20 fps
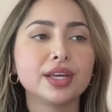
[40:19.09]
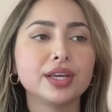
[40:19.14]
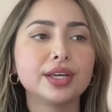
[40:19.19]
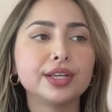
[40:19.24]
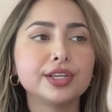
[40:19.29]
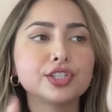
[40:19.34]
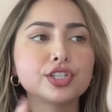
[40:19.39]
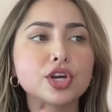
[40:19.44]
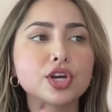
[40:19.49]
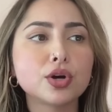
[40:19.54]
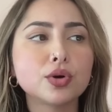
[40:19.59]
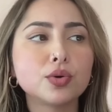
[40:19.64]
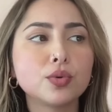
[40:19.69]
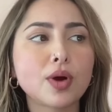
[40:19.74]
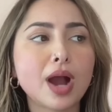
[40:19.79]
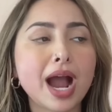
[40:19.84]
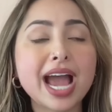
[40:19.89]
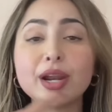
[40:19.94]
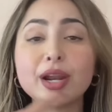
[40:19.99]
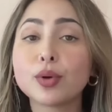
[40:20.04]
So
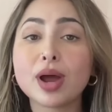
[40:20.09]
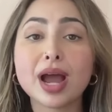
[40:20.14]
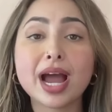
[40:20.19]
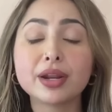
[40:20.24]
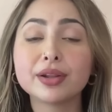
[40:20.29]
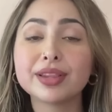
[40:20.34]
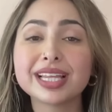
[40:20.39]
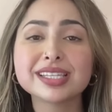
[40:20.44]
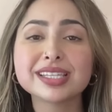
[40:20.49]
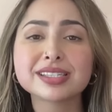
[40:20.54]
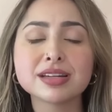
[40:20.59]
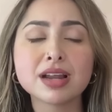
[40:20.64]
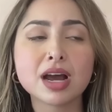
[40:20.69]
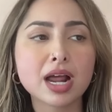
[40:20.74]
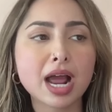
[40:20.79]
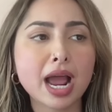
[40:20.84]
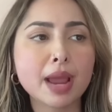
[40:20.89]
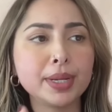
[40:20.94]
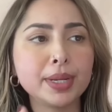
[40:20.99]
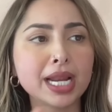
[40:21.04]
I don't I that's not
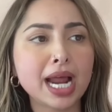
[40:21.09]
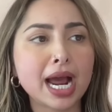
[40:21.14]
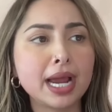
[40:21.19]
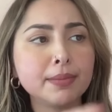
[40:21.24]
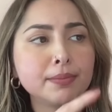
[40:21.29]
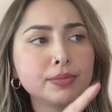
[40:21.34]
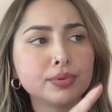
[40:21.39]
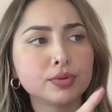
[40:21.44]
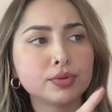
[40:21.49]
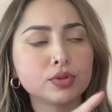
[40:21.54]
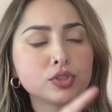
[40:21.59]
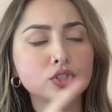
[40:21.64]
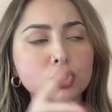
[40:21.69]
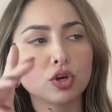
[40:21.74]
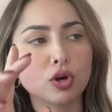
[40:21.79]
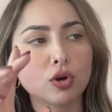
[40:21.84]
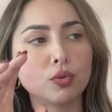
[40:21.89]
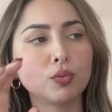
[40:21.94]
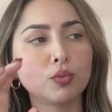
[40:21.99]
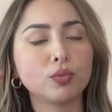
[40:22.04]
I mean I'm
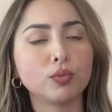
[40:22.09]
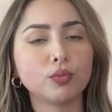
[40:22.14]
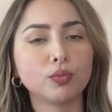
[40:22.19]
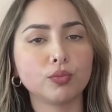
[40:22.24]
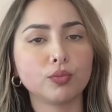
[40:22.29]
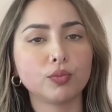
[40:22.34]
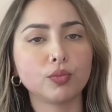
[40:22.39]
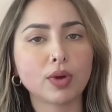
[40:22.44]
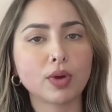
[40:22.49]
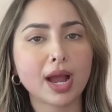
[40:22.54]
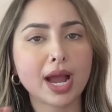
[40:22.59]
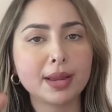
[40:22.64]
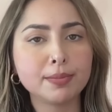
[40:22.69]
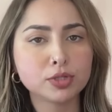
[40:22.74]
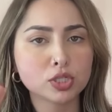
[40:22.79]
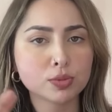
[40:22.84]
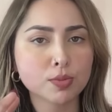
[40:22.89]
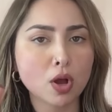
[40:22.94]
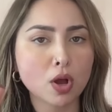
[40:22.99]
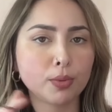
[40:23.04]
so I'm
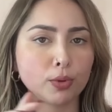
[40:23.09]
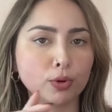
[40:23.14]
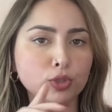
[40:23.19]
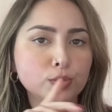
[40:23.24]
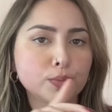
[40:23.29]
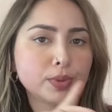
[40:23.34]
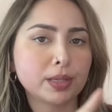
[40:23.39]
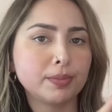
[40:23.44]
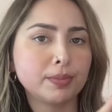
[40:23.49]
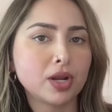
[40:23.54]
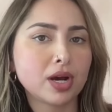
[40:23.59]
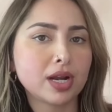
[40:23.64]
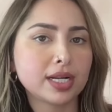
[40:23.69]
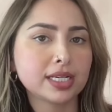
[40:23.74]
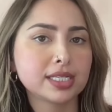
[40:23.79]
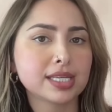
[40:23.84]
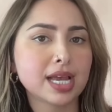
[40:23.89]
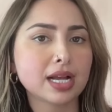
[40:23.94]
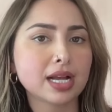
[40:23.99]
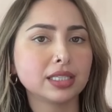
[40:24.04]
small boned, but I'm not
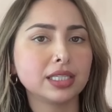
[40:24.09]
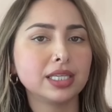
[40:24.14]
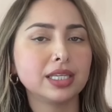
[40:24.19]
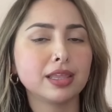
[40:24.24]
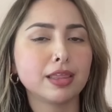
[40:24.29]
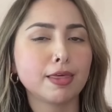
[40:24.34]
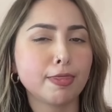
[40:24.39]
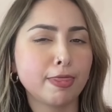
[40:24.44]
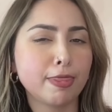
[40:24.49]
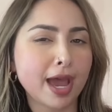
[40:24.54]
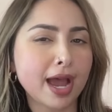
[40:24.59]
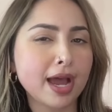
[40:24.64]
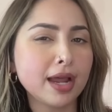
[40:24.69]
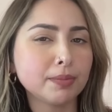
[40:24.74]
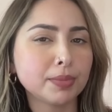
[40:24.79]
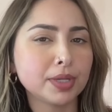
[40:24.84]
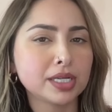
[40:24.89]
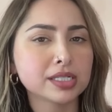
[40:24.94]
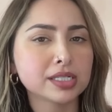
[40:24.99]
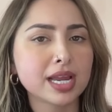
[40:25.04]
exactly that
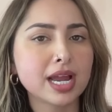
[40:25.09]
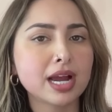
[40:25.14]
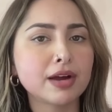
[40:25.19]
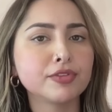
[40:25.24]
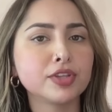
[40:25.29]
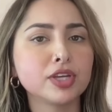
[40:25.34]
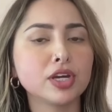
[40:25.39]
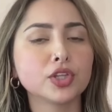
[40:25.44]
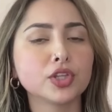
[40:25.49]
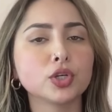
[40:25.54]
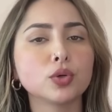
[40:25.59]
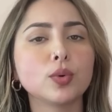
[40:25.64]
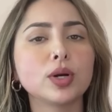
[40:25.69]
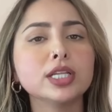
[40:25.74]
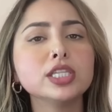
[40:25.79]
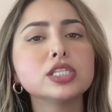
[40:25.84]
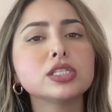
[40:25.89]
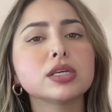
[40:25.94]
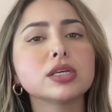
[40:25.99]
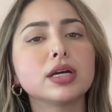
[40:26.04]
because I have the other
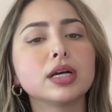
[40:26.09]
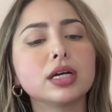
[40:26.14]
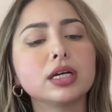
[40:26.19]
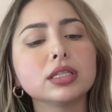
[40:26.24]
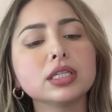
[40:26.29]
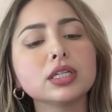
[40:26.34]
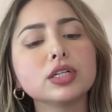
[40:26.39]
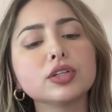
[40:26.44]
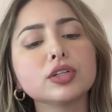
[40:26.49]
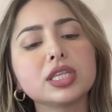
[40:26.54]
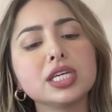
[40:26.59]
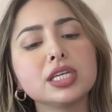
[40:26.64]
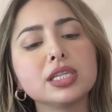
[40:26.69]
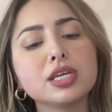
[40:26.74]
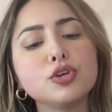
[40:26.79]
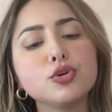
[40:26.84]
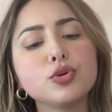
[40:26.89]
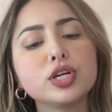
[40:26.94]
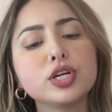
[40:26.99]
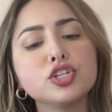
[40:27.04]
ones. A little thing that
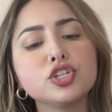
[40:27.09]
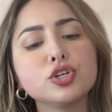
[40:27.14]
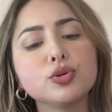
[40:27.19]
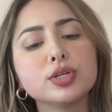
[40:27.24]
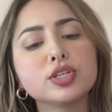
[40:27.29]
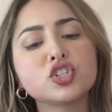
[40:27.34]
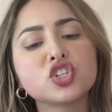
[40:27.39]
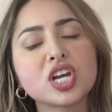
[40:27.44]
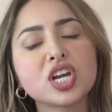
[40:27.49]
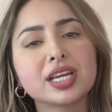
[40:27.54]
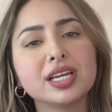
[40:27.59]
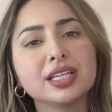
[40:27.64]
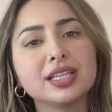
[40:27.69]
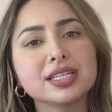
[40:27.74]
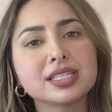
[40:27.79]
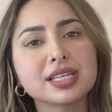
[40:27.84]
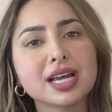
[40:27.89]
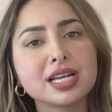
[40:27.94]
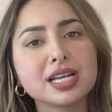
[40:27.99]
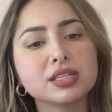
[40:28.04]
you can do is checking the
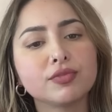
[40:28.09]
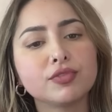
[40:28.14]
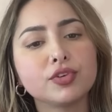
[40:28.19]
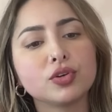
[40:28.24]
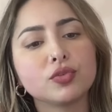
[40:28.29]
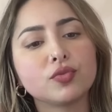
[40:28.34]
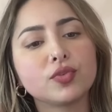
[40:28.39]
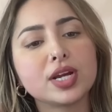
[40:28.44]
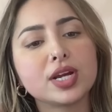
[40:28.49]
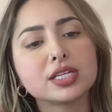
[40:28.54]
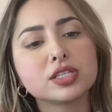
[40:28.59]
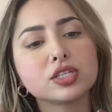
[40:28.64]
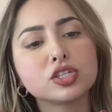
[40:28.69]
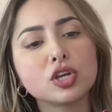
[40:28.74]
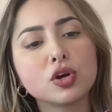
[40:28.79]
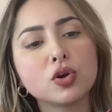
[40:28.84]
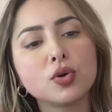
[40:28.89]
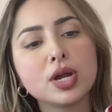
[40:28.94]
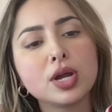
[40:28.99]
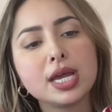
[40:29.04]
size of your wrist.
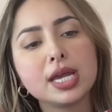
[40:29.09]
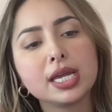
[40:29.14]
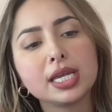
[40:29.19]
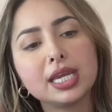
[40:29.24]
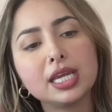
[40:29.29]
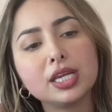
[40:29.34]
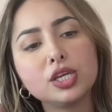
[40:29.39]
So, can mm-hmm.